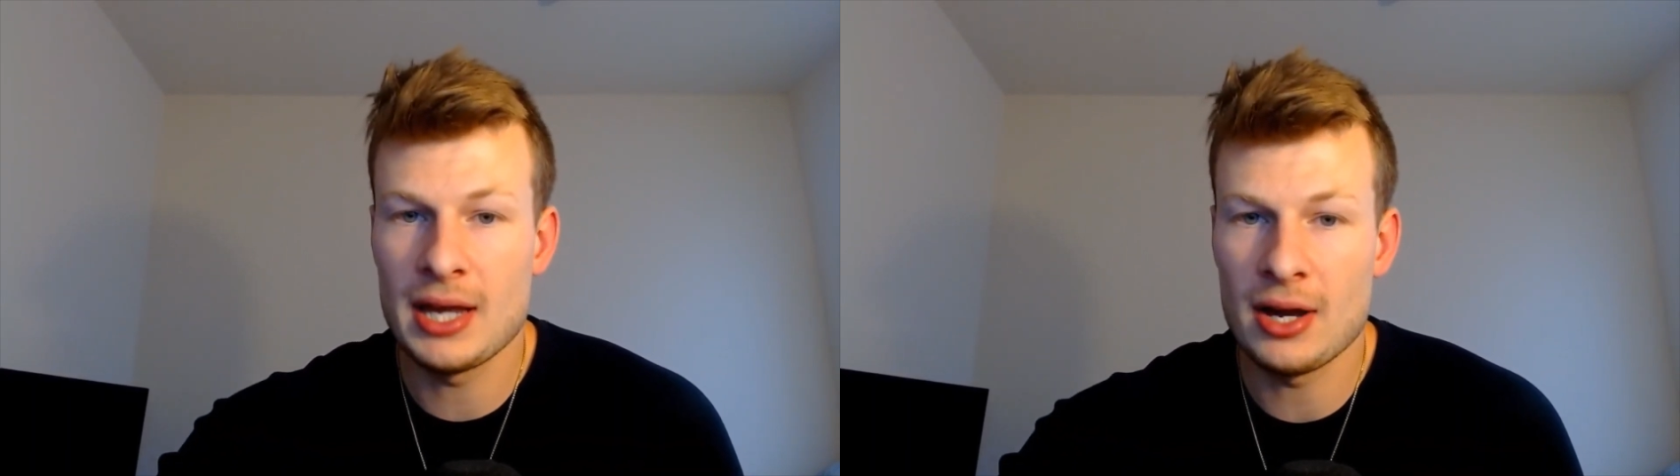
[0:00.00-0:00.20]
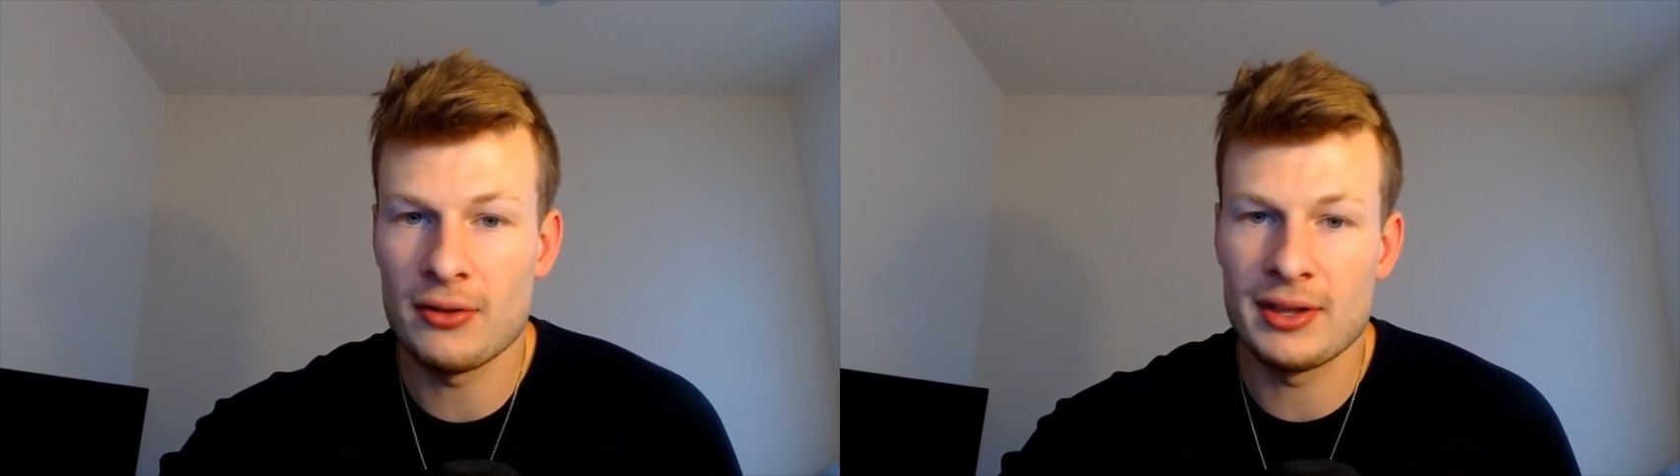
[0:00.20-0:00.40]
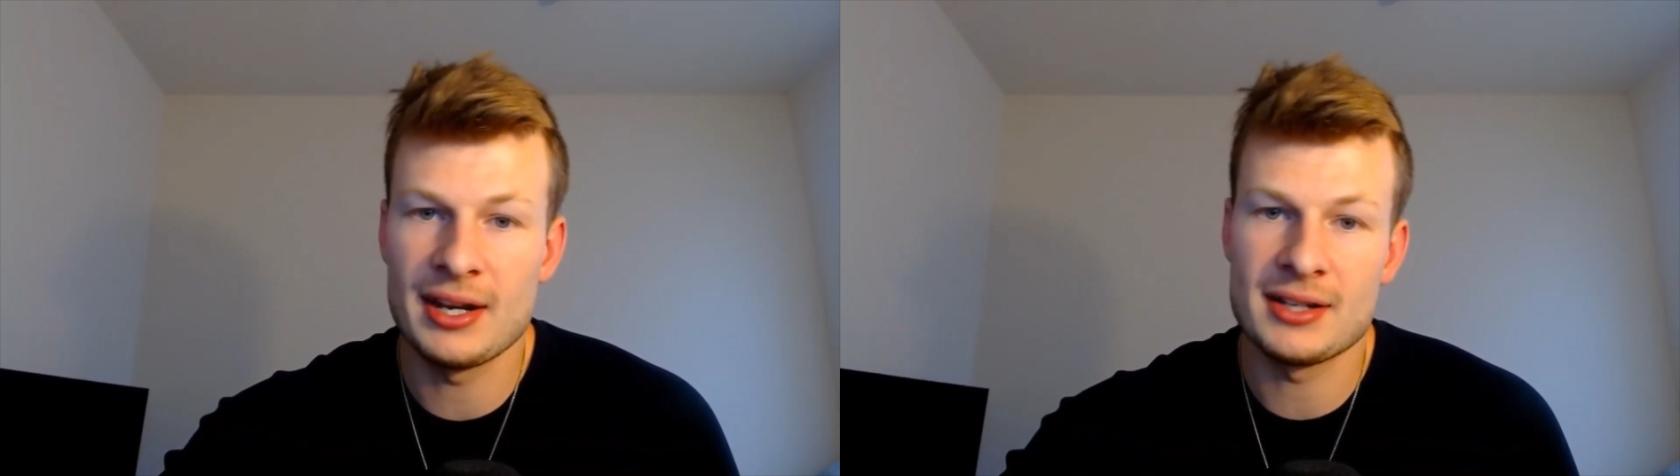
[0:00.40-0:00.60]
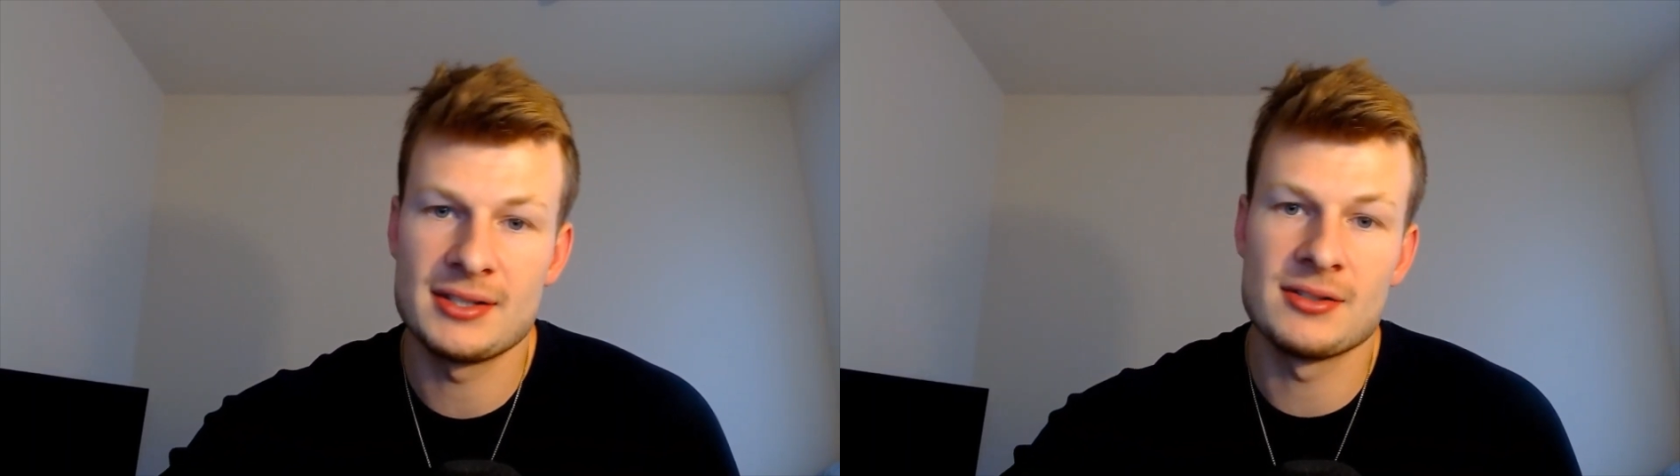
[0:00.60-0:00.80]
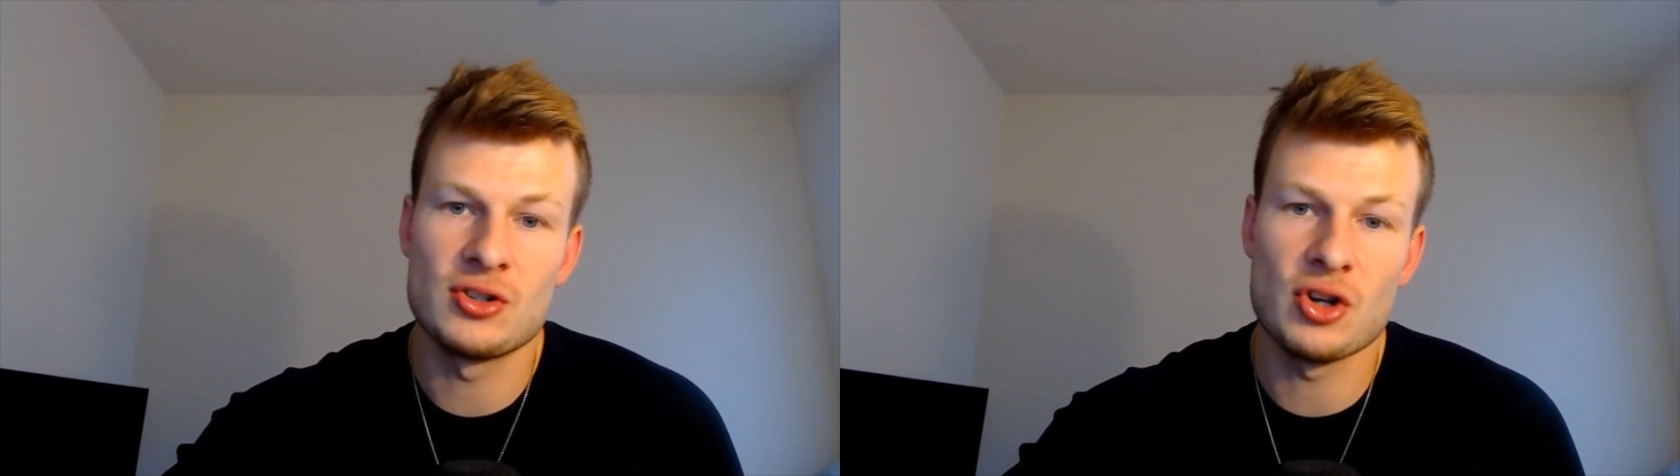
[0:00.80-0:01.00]
healthy next
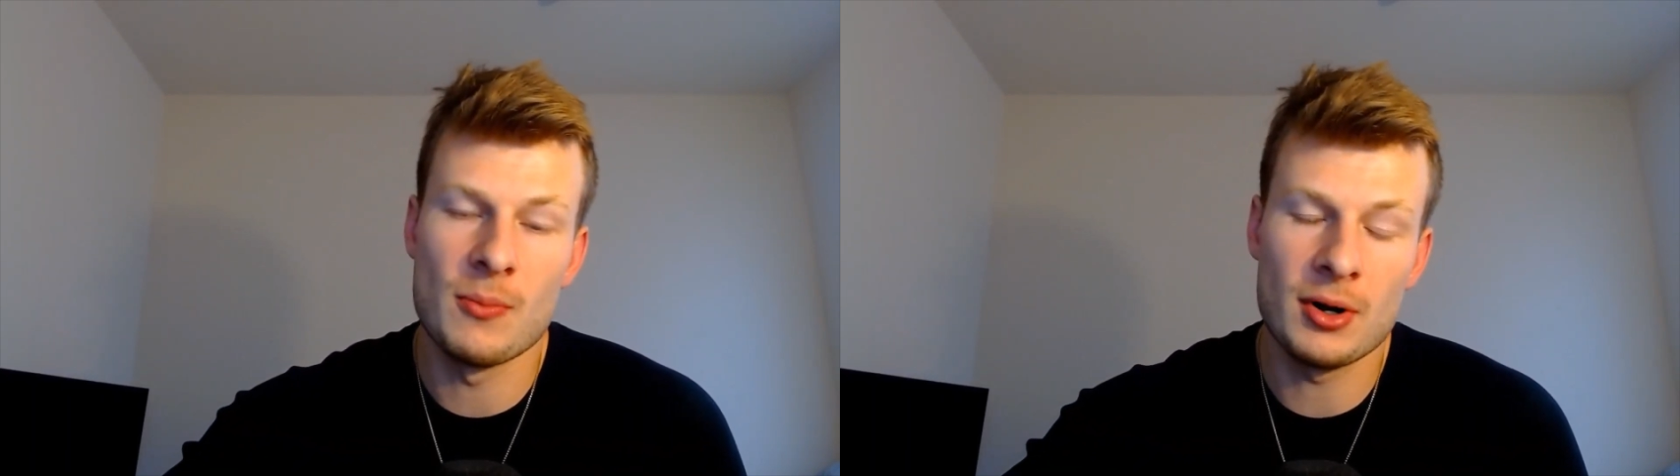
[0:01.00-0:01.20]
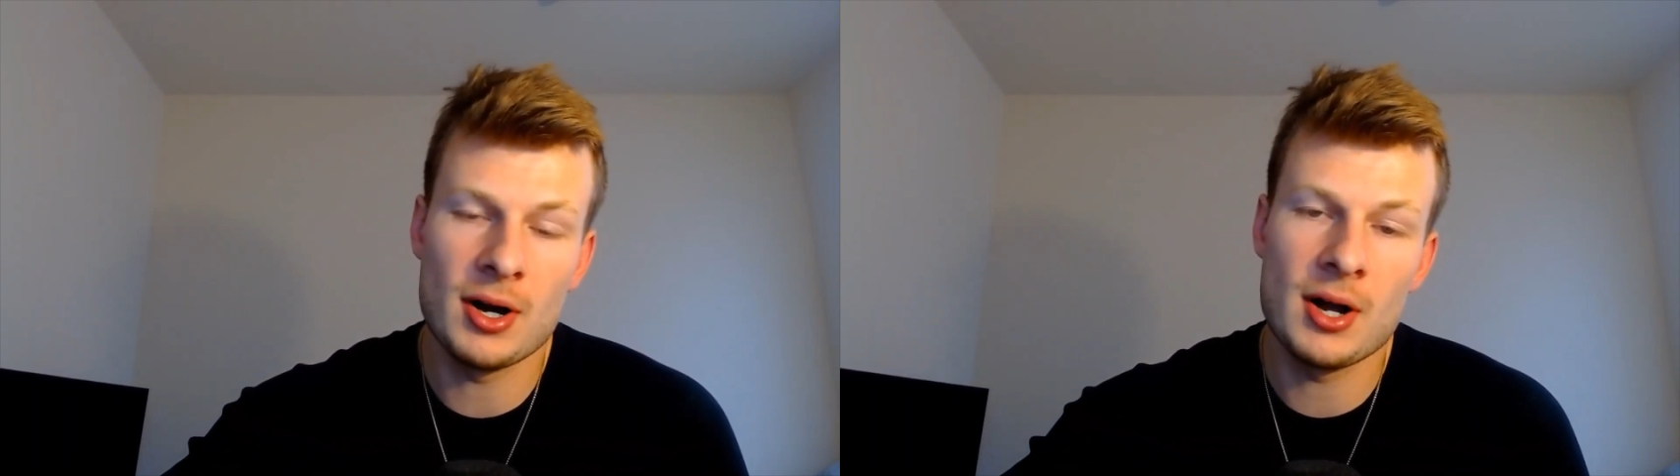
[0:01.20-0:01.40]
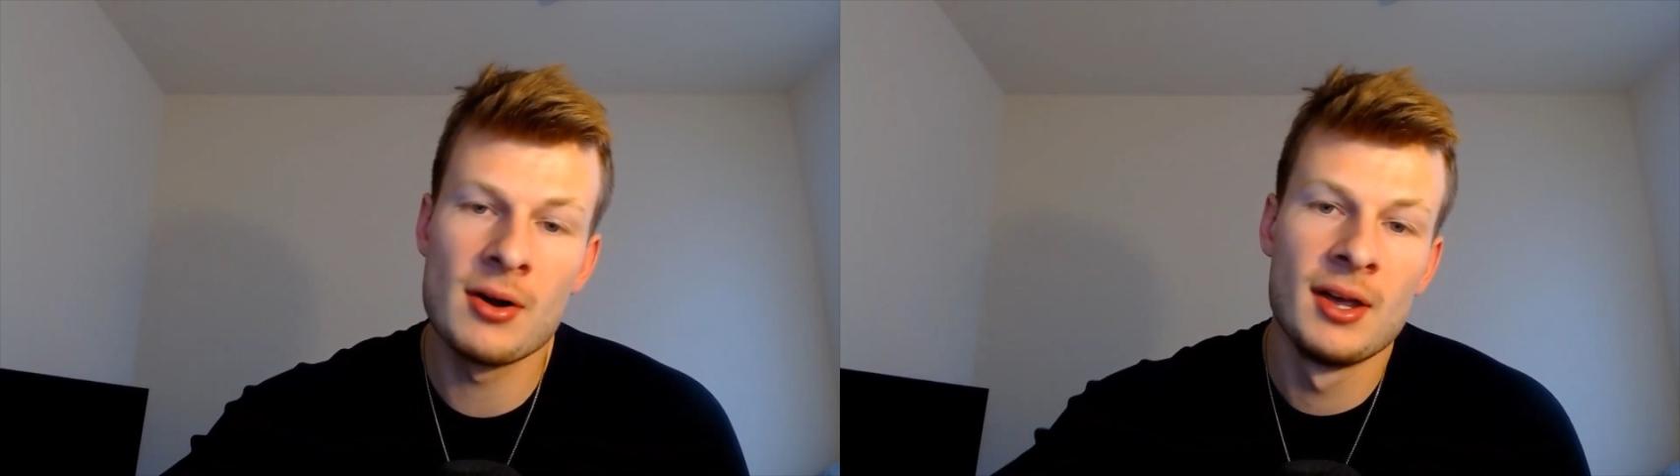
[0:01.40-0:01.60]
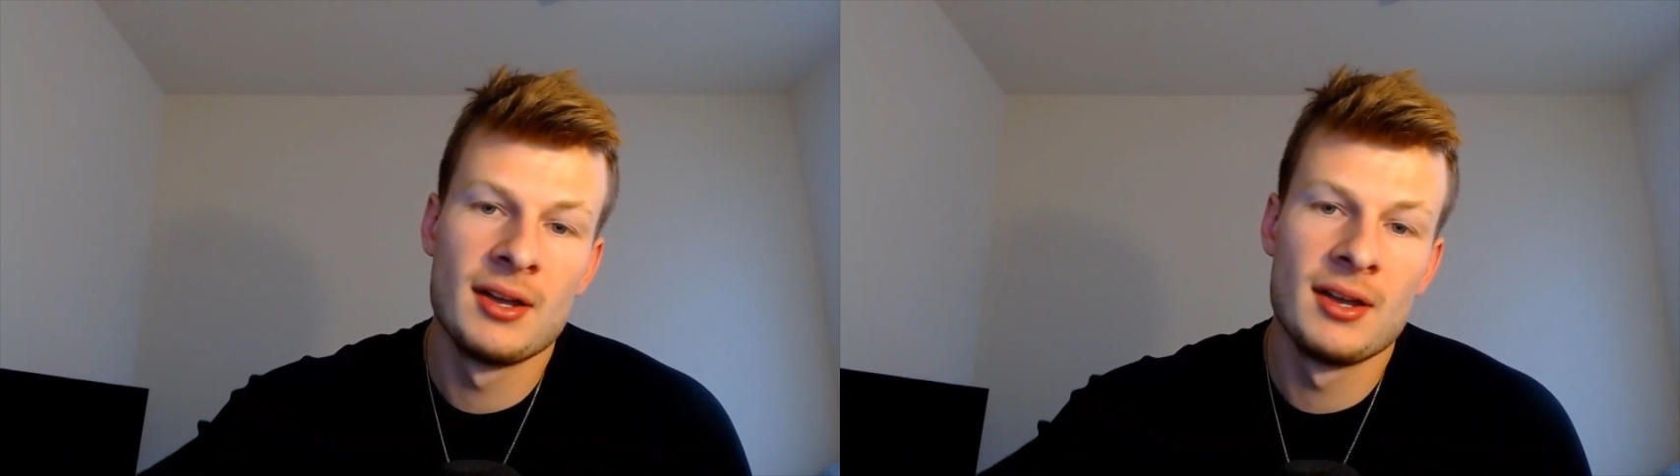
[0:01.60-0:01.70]
season, Joe Burrow,